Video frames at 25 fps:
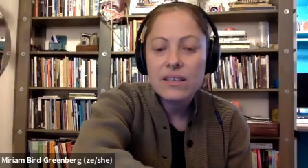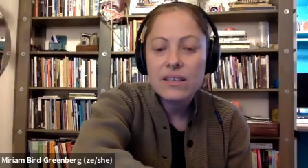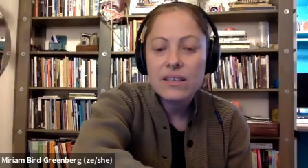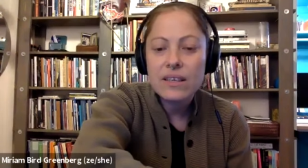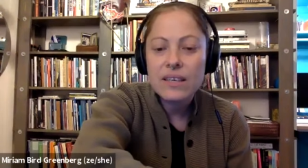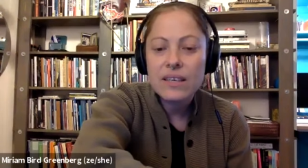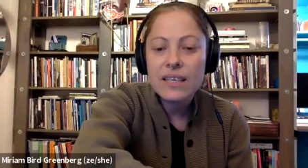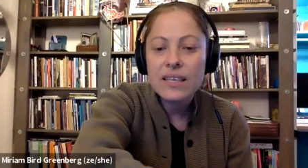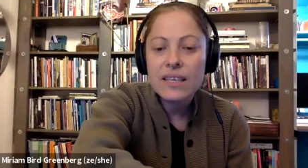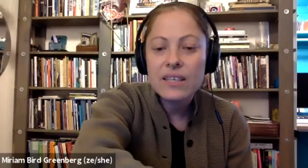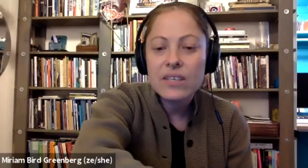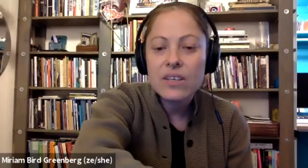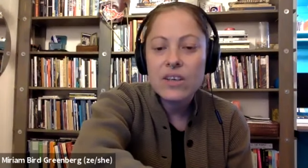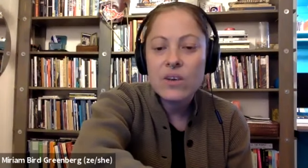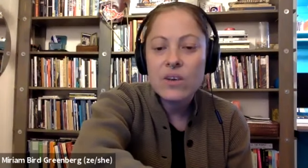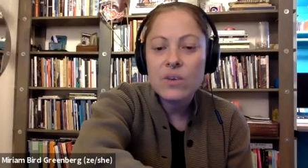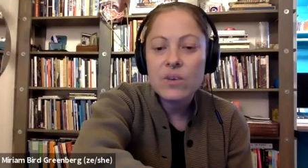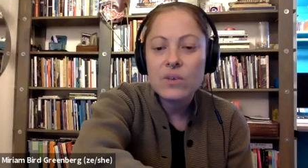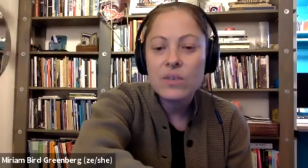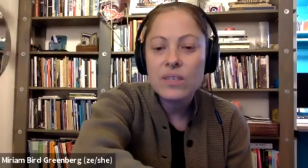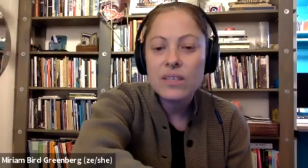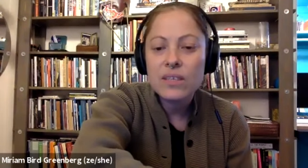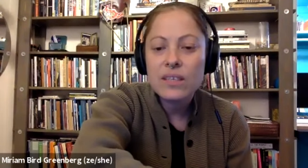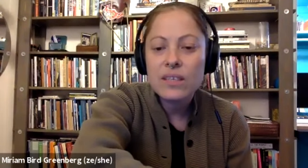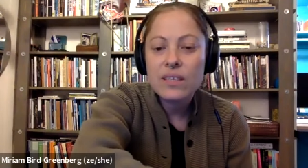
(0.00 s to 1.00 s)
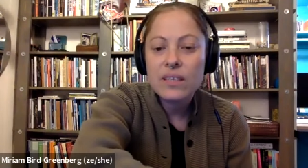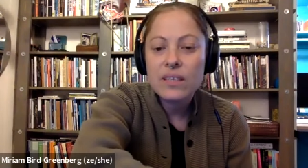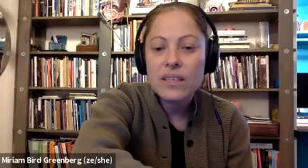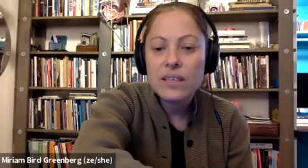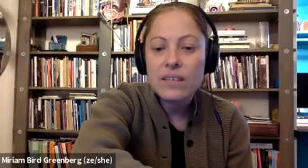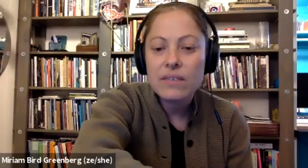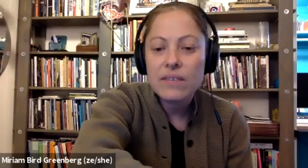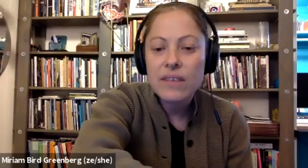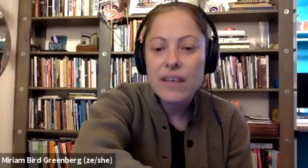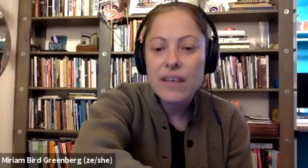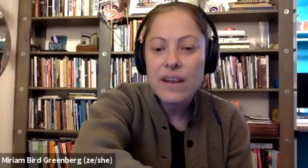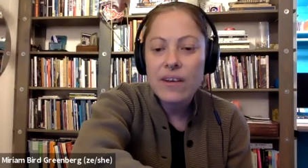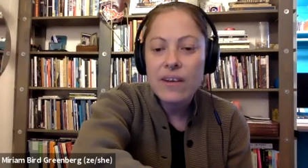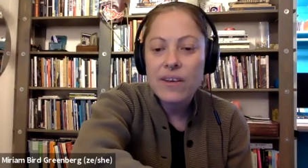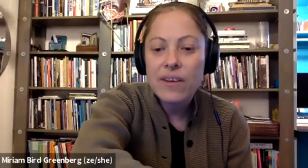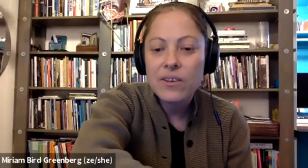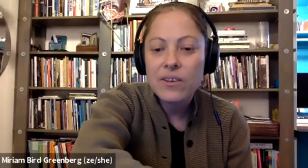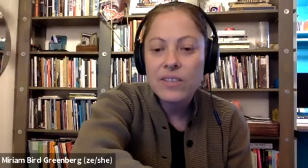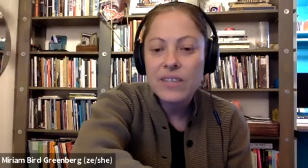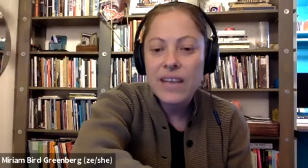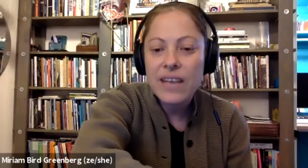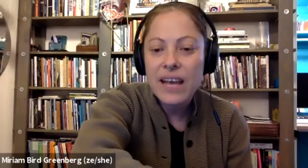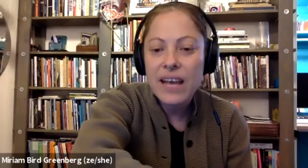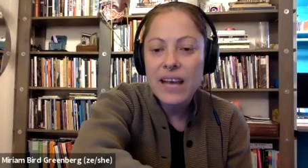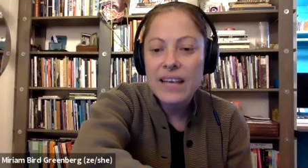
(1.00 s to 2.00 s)
A kid goat, if carried or
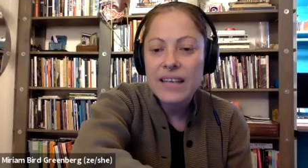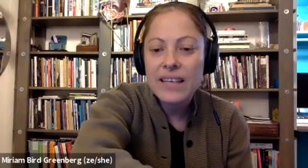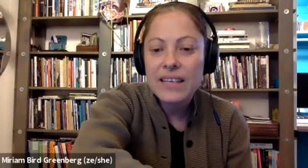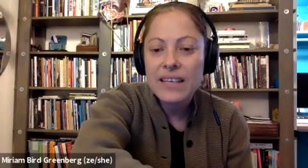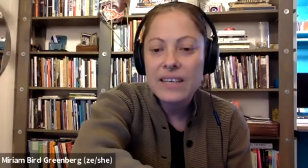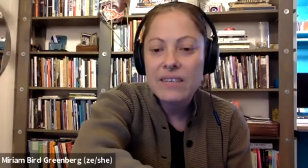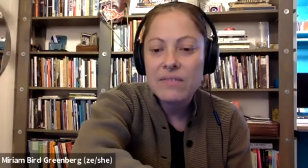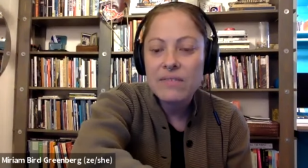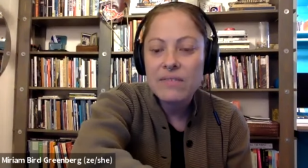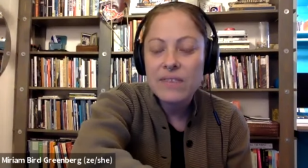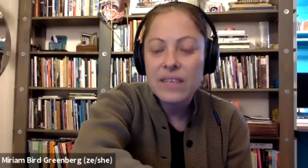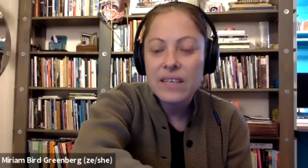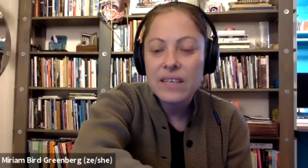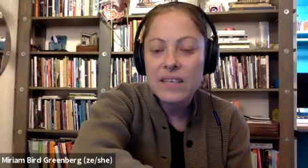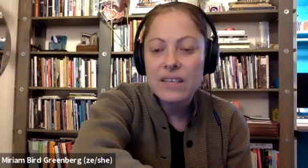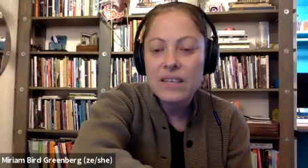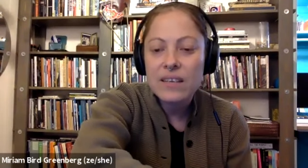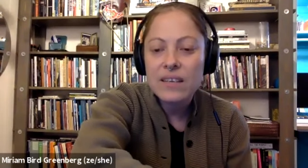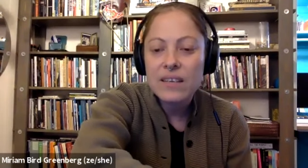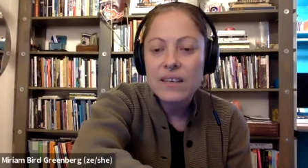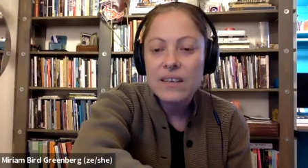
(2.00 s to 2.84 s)
tied, can fit,